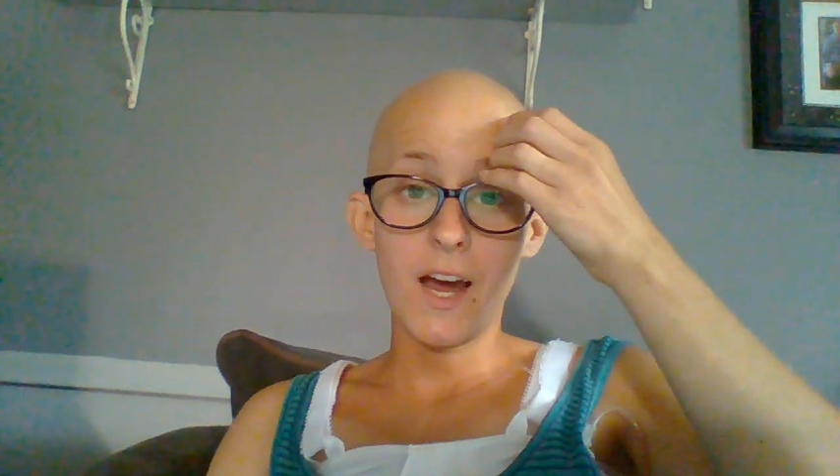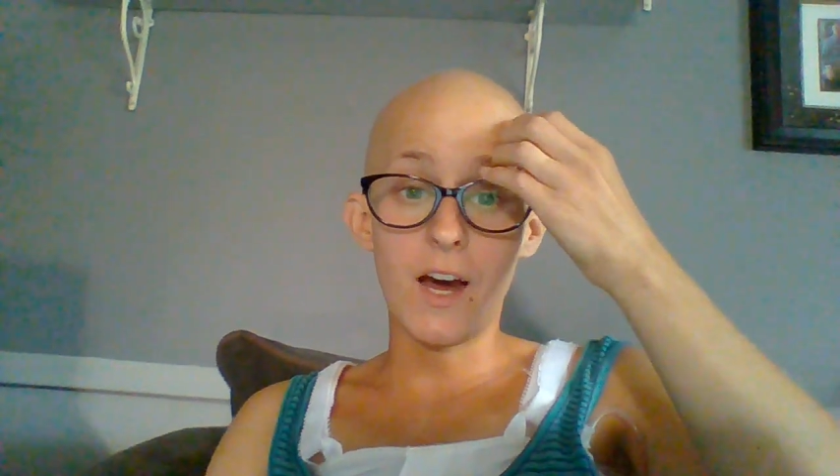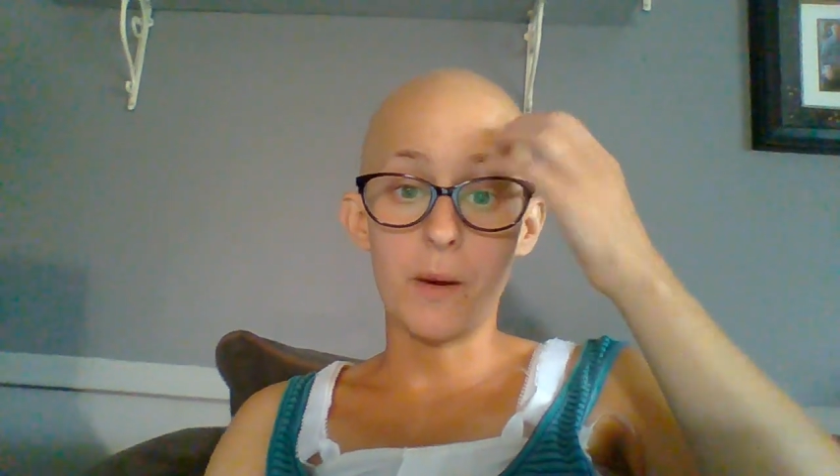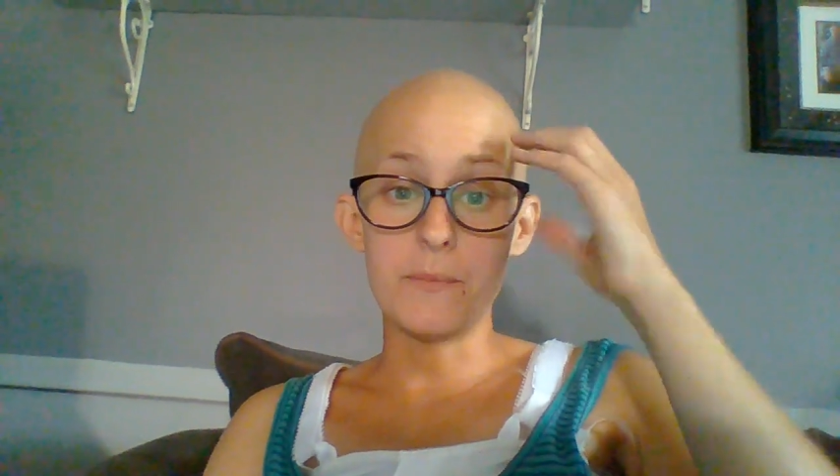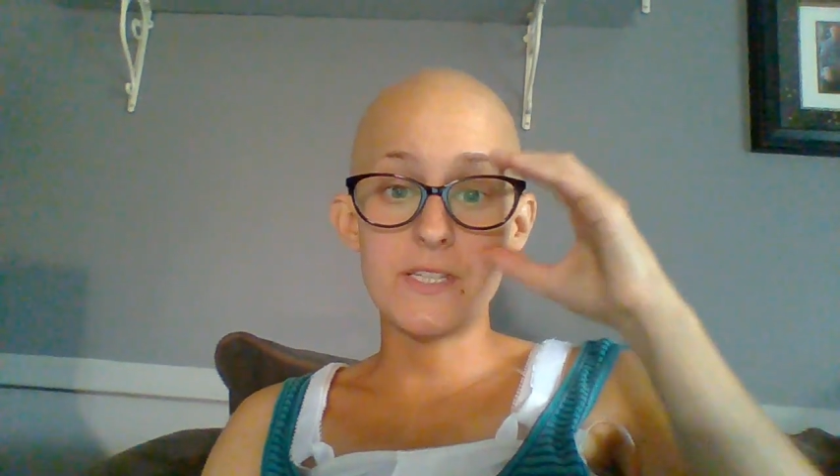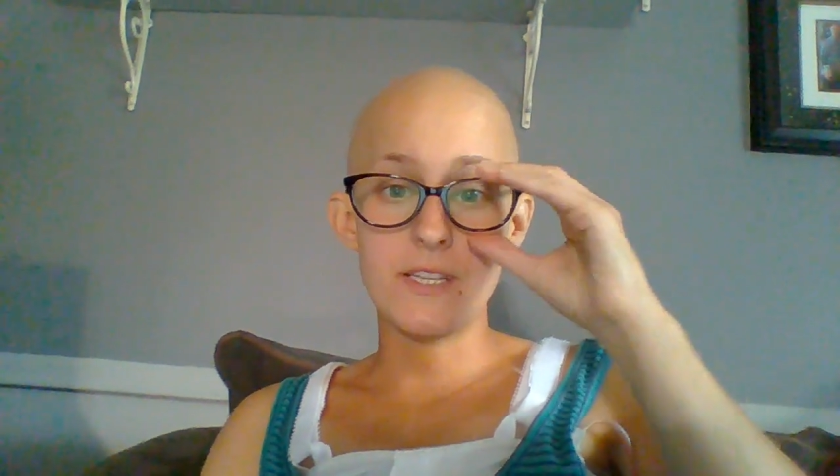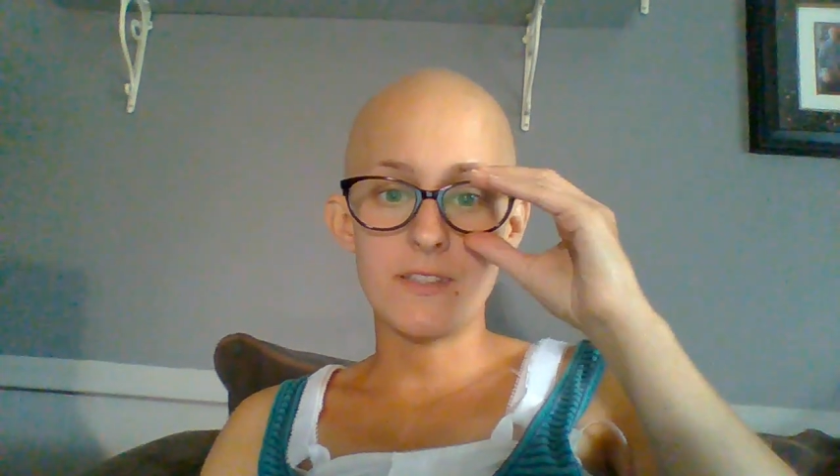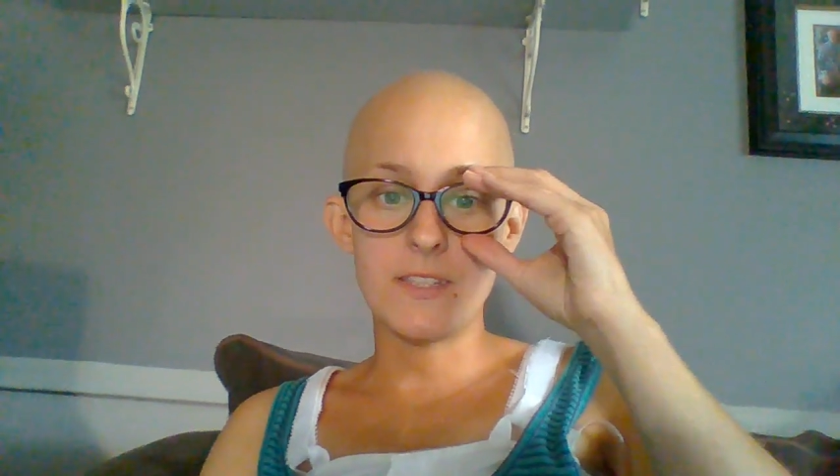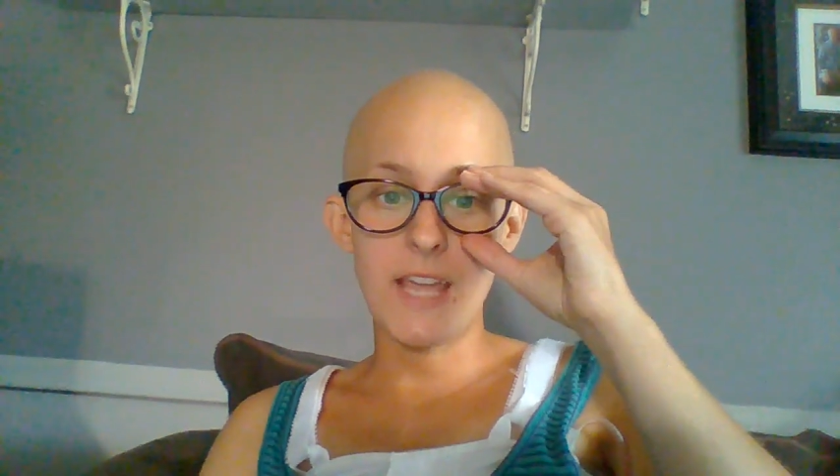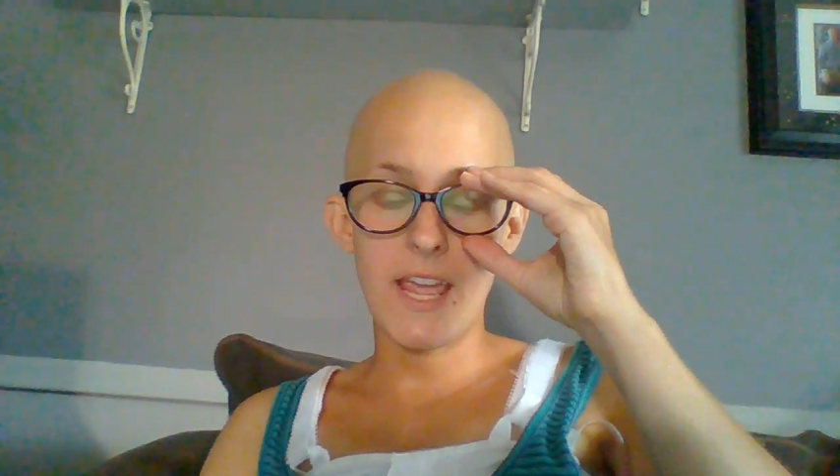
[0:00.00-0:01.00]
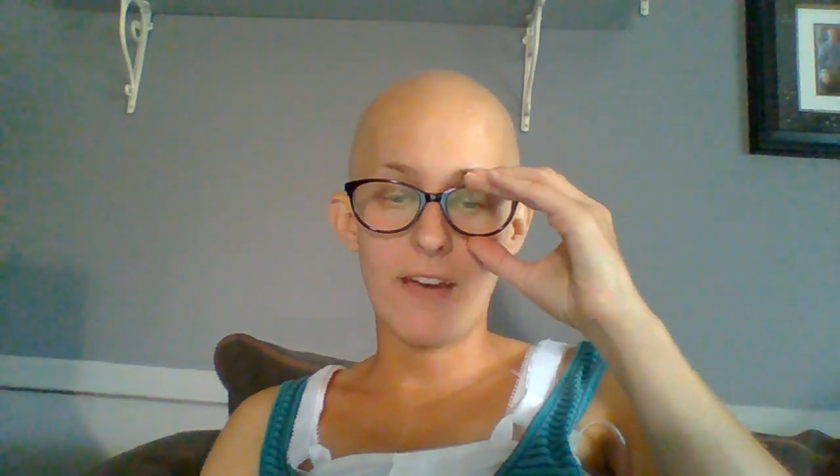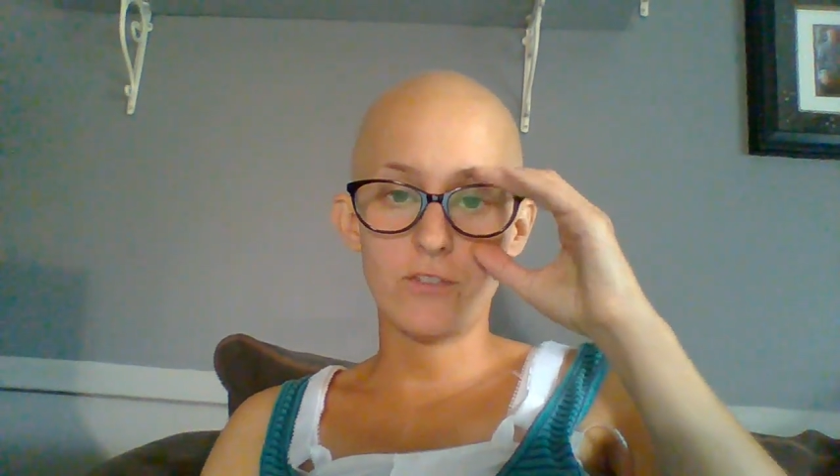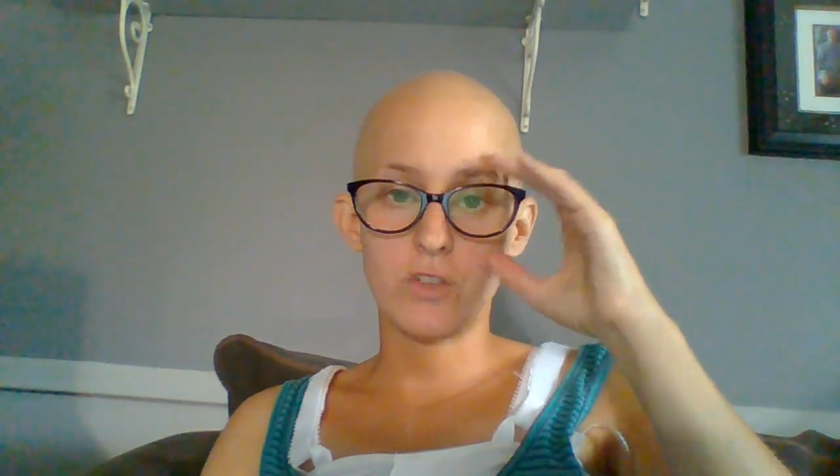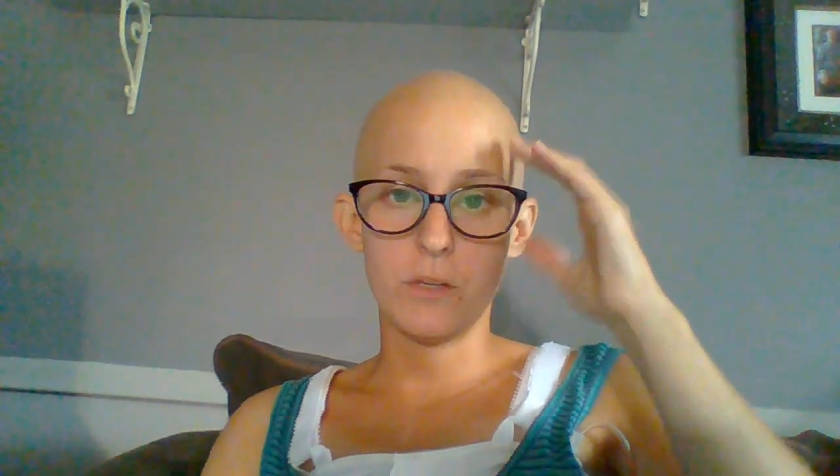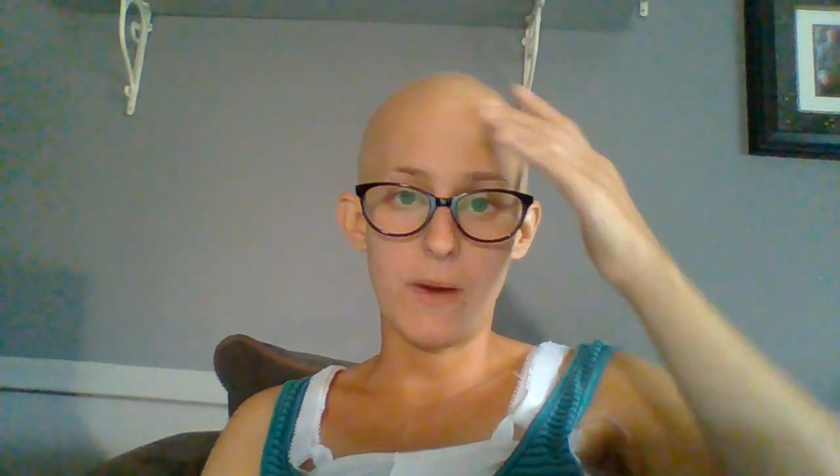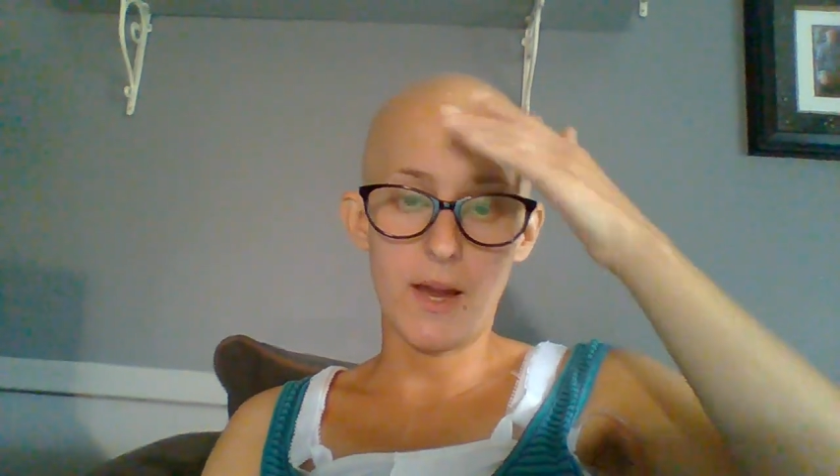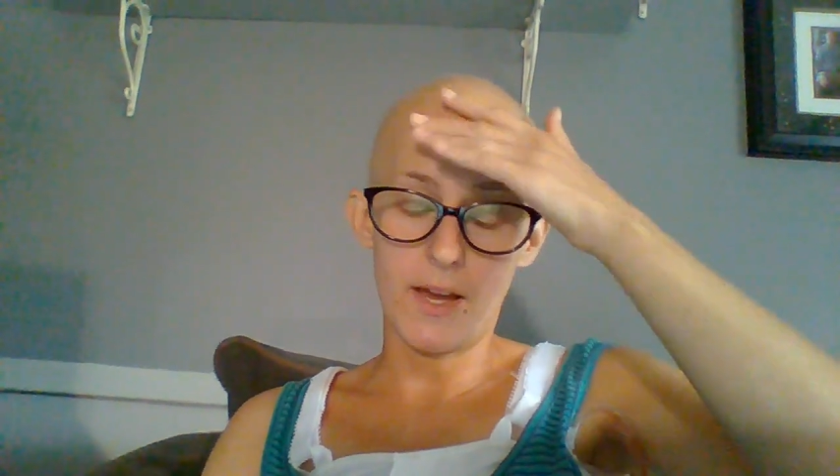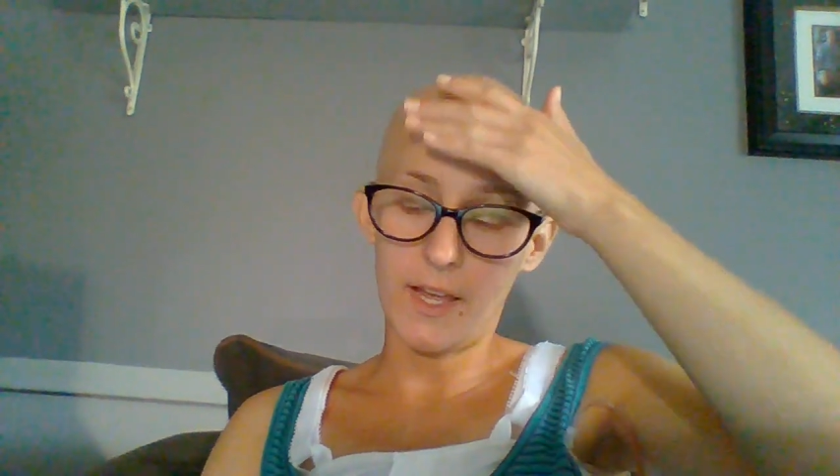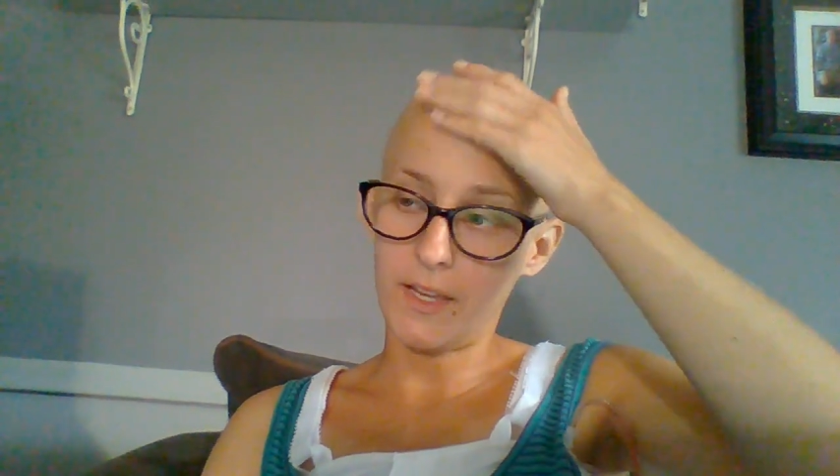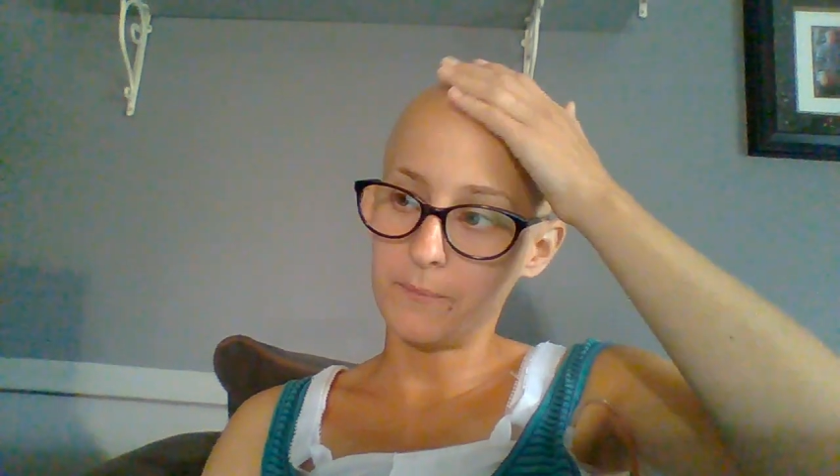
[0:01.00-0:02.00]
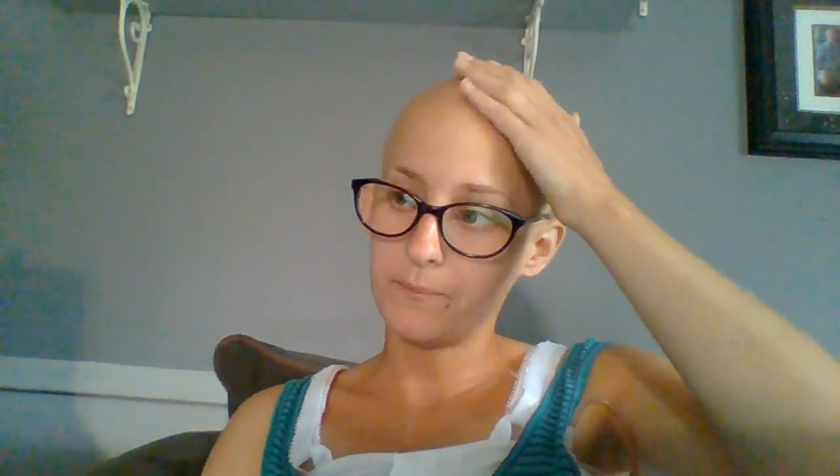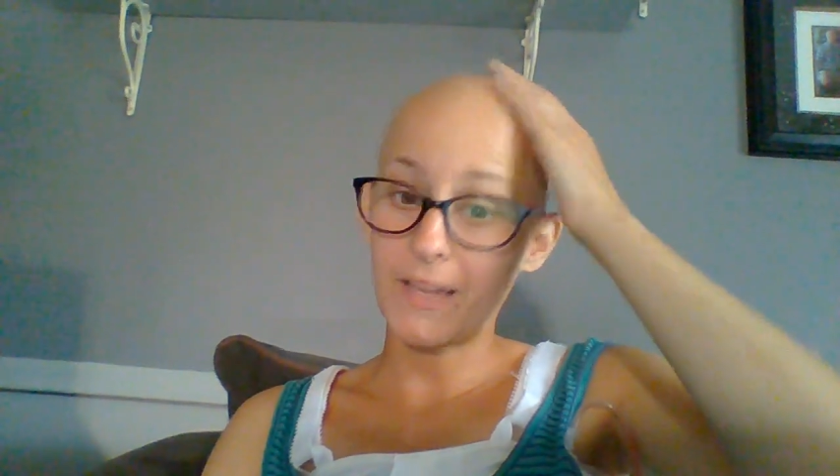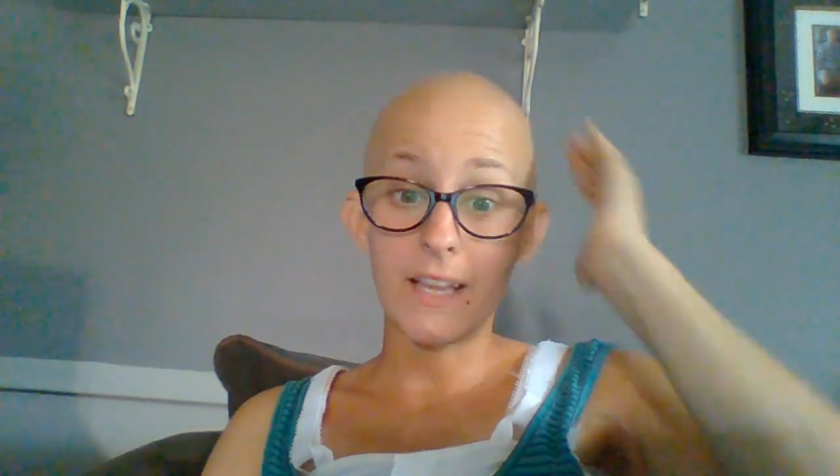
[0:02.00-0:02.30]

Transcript: it's the day after my